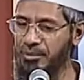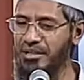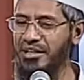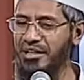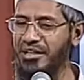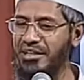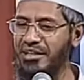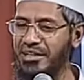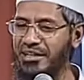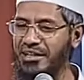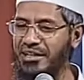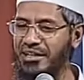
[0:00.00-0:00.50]

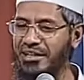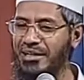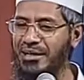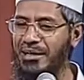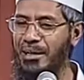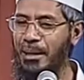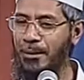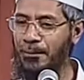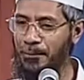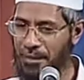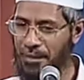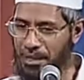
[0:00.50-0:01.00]

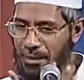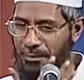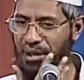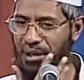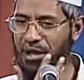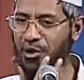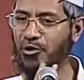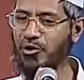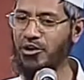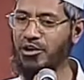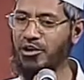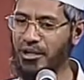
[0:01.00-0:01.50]
Similarly, me
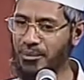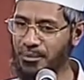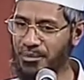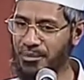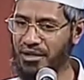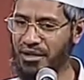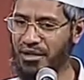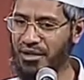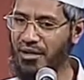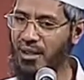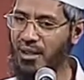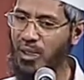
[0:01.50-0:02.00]
by growing a
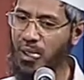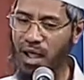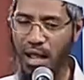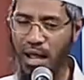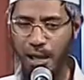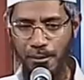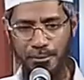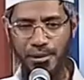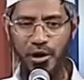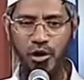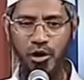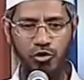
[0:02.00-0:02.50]
beard,
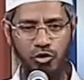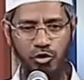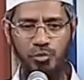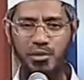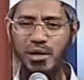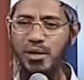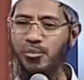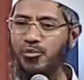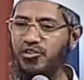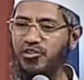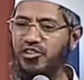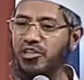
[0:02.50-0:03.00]
I'm proud to
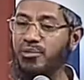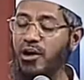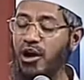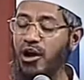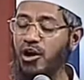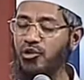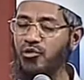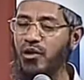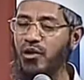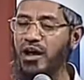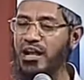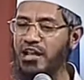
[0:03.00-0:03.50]
be a Muslim.
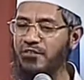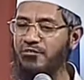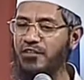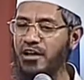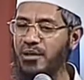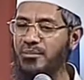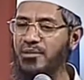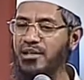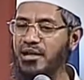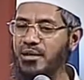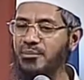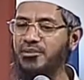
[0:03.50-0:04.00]
I want to
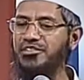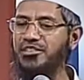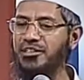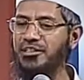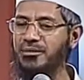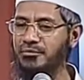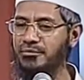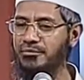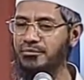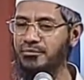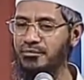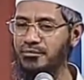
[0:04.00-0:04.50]
identify being a
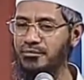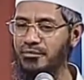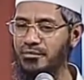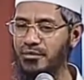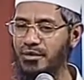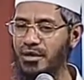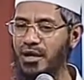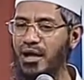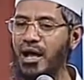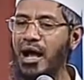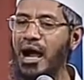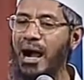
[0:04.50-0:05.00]
Muslim.
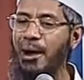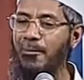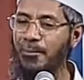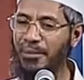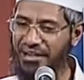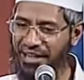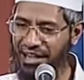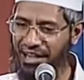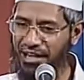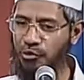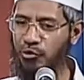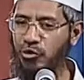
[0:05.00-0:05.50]

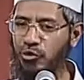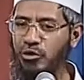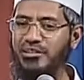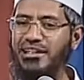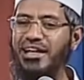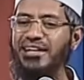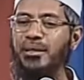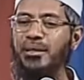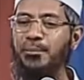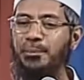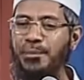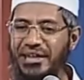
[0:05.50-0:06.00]
But I know
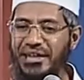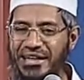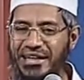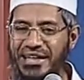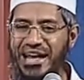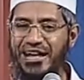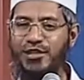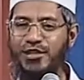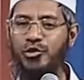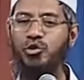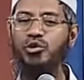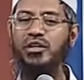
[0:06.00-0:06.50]
that the
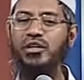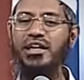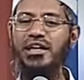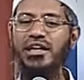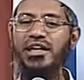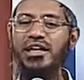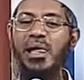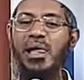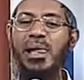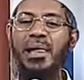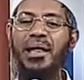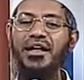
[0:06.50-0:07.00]
media
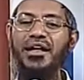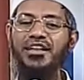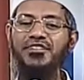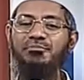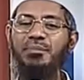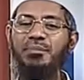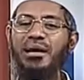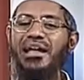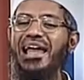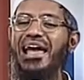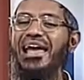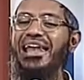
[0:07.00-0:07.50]
today
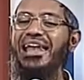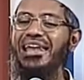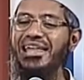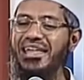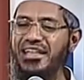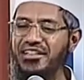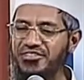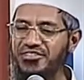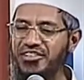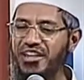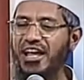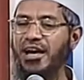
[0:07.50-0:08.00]
is
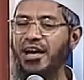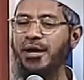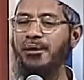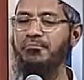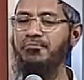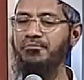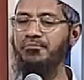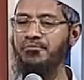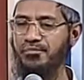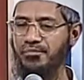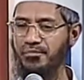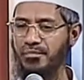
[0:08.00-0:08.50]
maligning
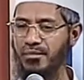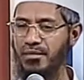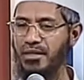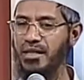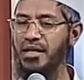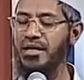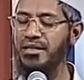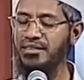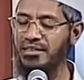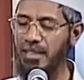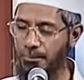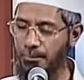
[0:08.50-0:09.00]
Islam.
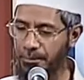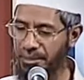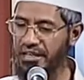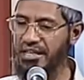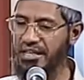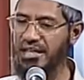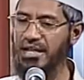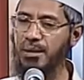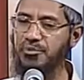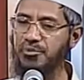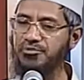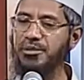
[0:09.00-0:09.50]
They're
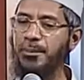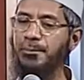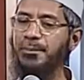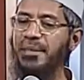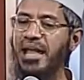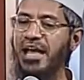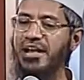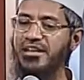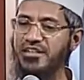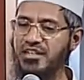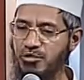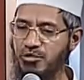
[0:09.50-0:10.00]
picking up
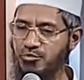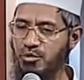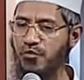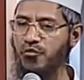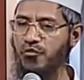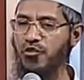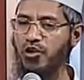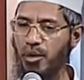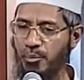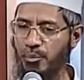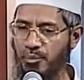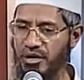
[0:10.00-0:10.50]
some black sheep
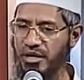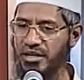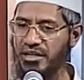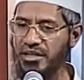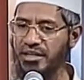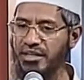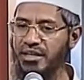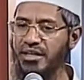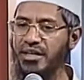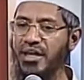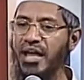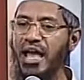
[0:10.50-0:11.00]
of a
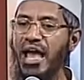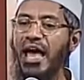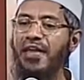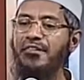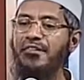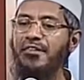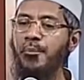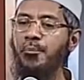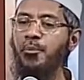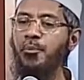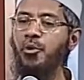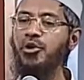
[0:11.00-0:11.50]
community
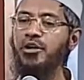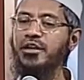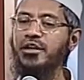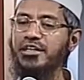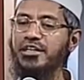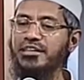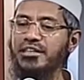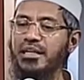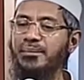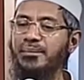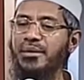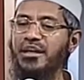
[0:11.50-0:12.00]
and they're
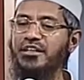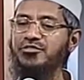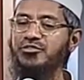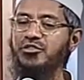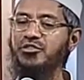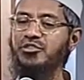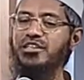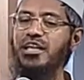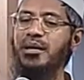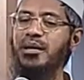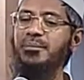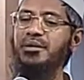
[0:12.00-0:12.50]
portraying them as
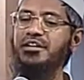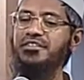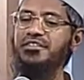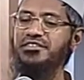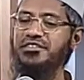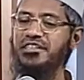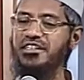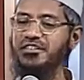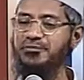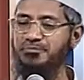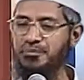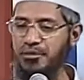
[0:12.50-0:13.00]
though they're
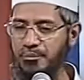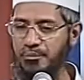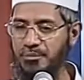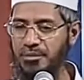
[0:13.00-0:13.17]
merciless